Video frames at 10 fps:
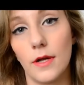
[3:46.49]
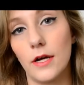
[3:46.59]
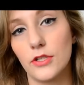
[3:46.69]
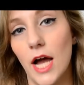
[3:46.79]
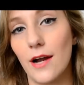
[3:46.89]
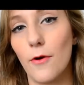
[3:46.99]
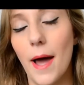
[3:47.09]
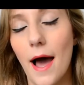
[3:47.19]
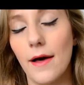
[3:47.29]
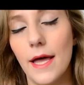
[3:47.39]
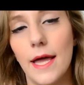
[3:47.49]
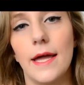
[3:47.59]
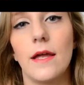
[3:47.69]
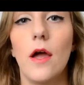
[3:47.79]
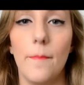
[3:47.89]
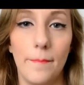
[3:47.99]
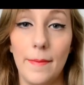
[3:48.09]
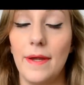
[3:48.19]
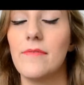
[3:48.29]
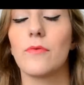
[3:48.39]
shadow palette,
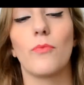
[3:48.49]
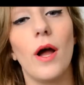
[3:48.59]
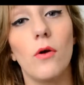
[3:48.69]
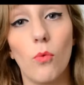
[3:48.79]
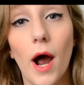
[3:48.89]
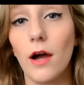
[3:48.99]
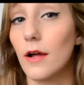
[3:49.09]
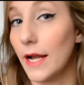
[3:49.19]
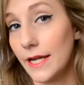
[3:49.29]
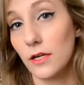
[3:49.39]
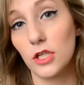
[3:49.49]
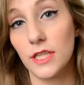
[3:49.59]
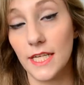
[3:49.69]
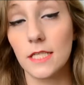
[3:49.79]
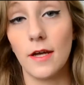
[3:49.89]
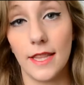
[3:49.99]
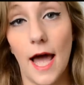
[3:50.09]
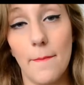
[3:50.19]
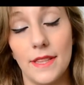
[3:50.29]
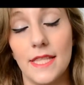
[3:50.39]
maybe even Wet n Wild. I hear good things about
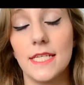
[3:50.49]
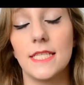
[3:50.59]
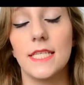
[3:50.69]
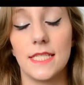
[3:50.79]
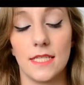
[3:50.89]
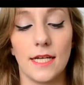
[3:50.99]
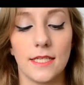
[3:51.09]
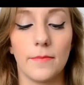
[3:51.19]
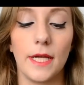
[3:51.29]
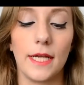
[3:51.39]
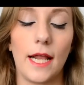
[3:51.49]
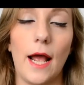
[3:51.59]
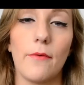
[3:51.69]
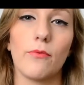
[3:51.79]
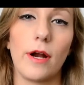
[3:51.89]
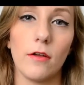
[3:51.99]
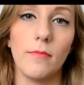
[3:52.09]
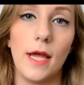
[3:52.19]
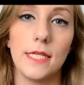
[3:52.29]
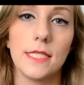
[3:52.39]
that, but this is not something that I would
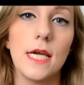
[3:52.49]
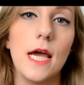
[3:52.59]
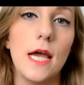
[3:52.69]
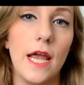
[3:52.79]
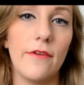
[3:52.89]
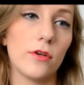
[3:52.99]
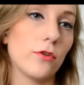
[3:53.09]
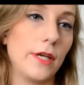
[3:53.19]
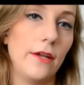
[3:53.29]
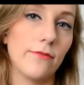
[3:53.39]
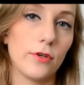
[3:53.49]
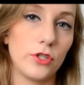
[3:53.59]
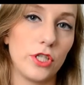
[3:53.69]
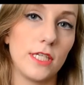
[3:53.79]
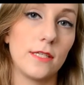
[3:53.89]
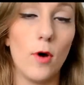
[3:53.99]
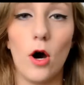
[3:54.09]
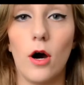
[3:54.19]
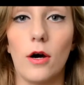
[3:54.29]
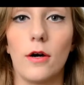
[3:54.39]
recommend if you're looking for just a
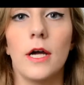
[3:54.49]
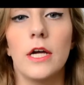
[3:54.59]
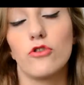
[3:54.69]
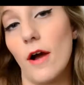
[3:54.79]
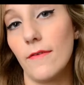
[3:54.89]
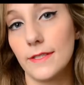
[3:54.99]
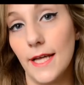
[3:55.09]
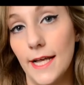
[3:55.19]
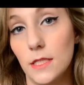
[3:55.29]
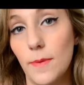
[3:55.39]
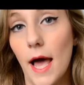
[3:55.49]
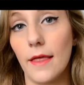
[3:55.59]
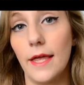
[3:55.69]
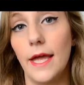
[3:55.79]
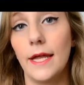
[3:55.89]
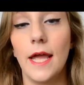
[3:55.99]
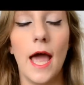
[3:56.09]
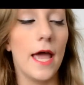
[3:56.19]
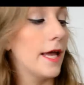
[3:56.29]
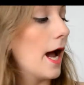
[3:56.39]
small travel-sized palette.
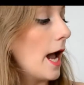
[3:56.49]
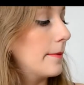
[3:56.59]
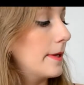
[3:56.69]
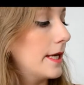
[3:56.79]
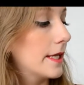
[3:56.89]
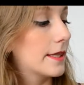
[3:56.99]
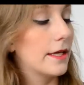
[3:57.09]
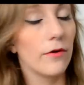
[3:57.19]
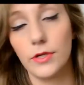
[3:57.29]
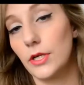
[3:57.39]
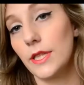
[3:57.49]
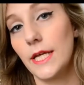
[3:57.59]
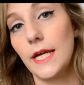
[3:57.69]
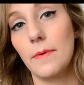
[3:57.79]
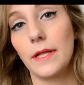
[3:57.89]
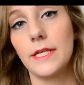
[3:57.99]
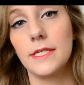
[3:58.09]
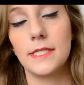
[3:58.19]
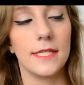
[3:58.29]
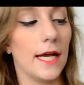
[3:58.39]
I mean, the only good thing about
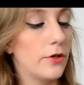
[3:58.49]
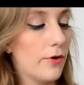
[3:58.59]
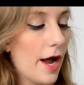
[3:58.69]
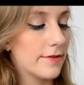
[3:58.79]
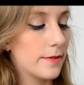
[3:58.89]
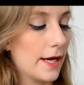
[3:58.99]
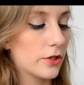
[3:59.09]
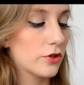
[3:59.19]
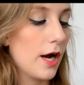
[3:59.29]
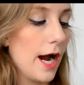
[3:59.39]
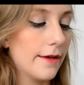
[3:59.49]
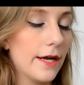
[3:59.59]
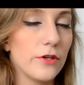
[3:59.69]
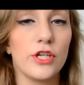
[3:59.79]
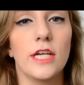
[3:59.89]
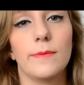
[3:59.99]
this is I do have some extra highlighter shades